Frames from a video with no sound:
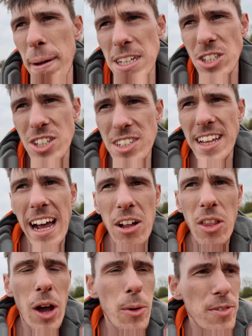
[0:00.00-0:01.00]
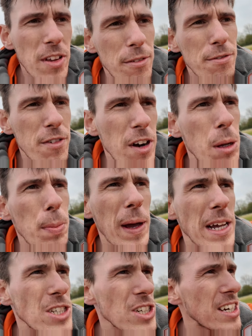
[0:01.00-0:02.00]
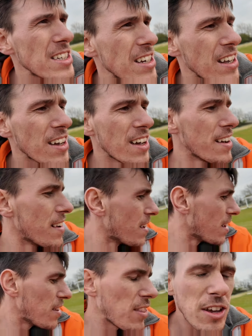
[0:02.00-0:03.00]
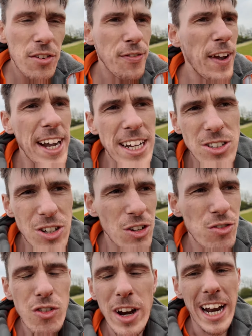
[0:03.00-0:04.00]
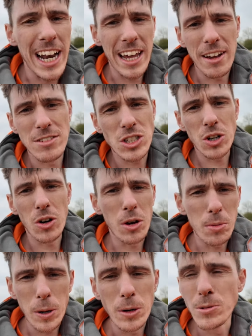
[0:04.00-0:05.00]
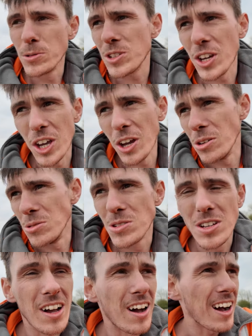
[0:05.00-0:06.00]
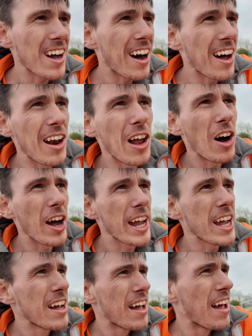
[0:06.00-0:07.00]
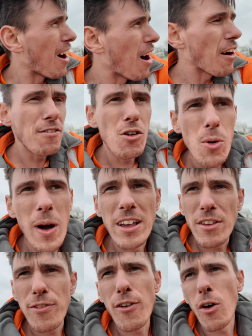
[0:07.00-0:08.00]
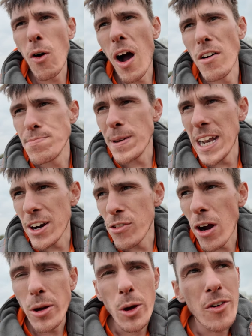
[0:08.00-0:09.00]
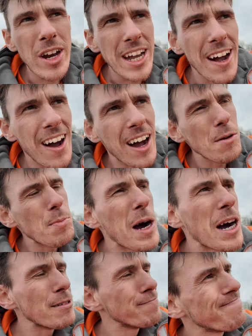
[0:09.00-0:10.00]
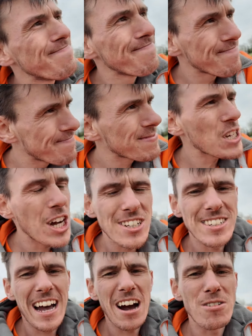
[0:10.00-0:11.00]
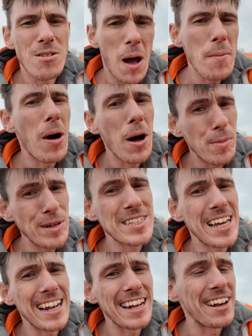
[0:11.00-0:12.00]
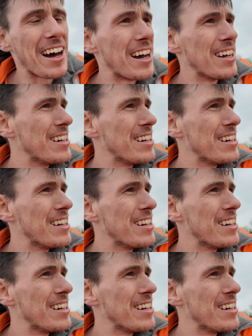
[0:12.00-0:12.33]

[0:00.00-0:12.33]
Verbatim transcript: pitches now though, we've done three pitches. This thing is just really enjoyable to use, I can't lie. I've always thought I've been a rotary guy, but turns out I might be cylinder.